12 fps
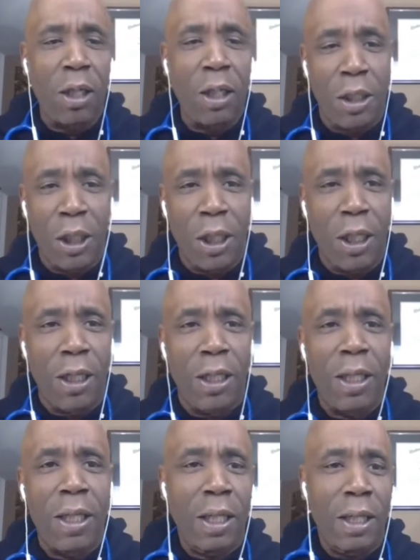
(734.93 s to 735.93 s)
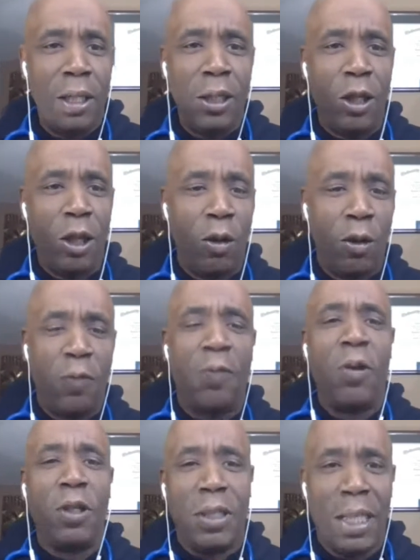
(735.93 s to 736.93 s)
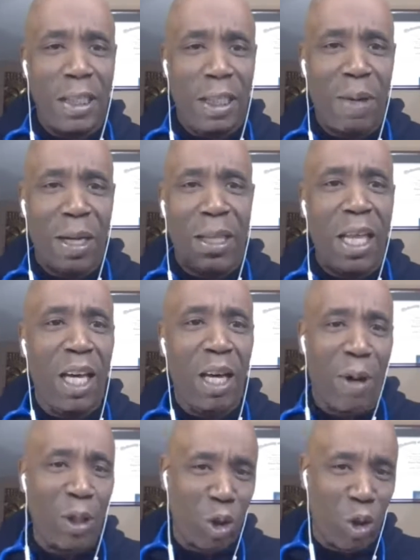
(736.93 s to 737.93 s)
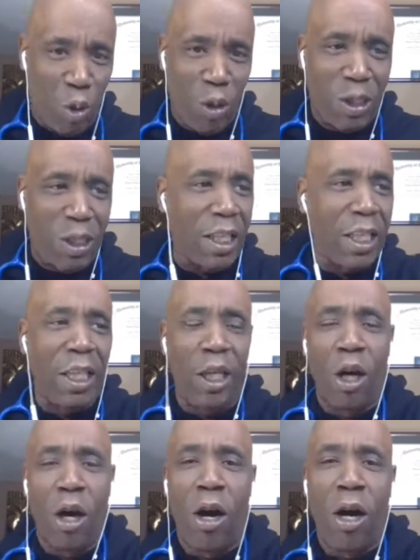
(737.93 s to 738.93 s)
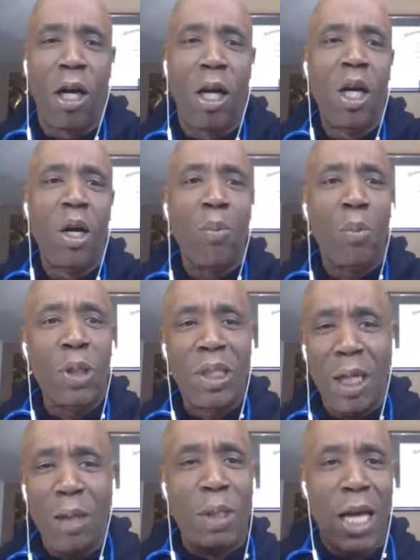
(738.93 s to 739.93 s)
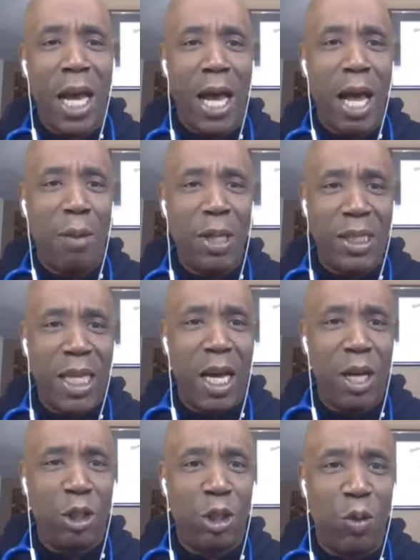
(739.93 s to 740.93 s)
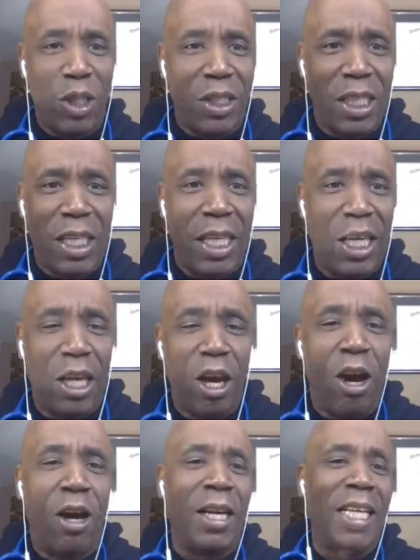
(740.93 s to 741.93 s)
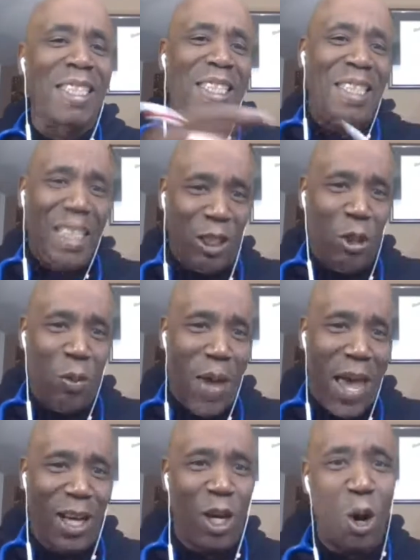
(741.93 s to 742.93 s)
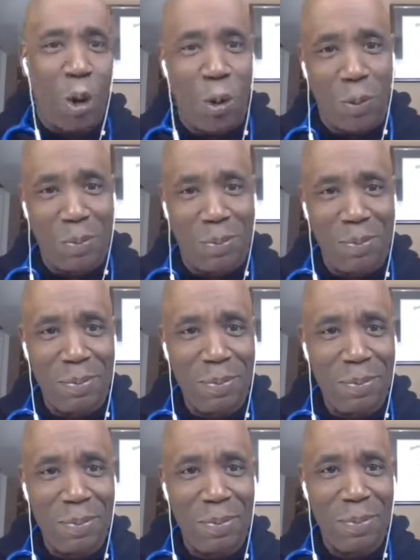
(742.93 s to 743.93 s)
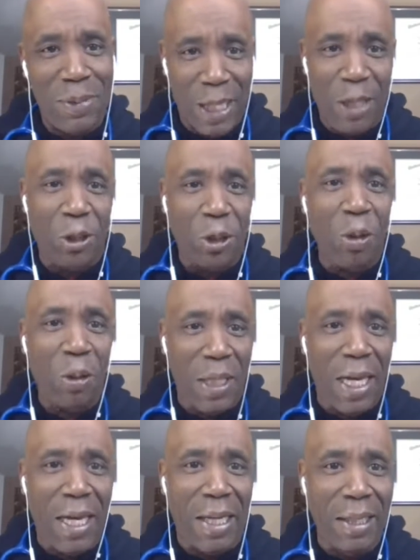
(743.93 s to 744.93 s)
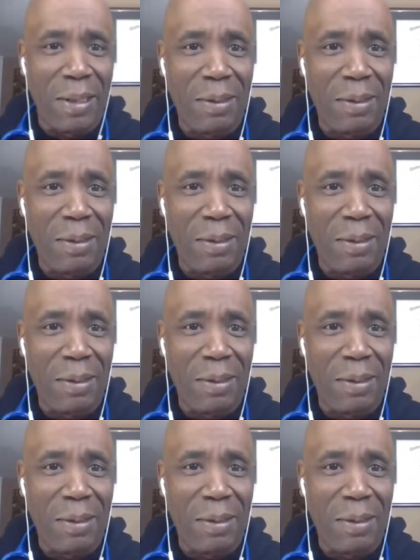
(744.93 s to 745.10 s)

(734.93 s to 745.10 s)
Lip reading: good, you know, the first thing somebody think about is going to the ER. But sometimes, how many times you went to the ER and they sent you back home? Says you okay?